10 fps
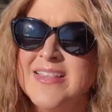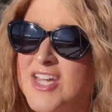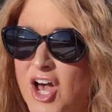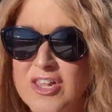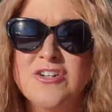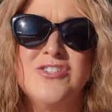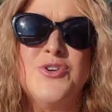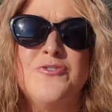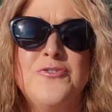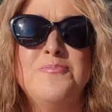the colors
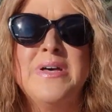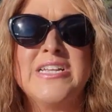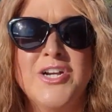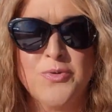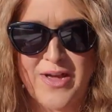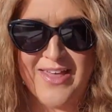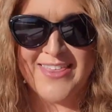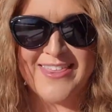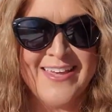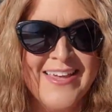you're familiar
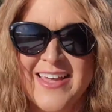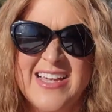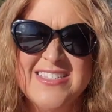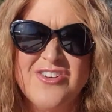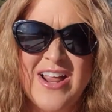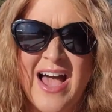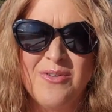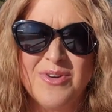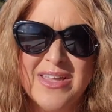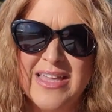with because they're
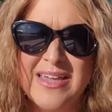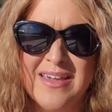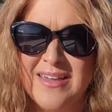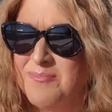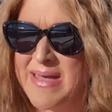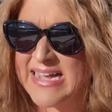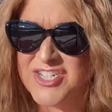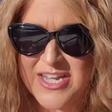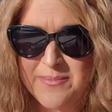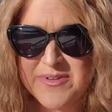not really
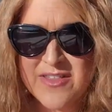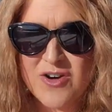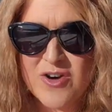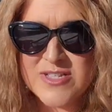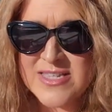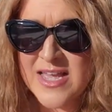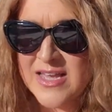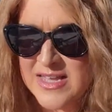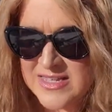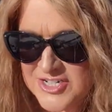matching up to those.
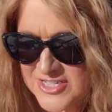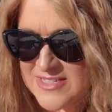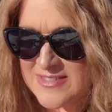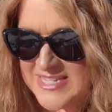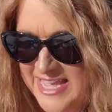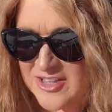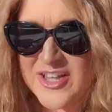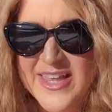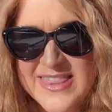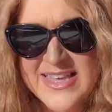Just take a look at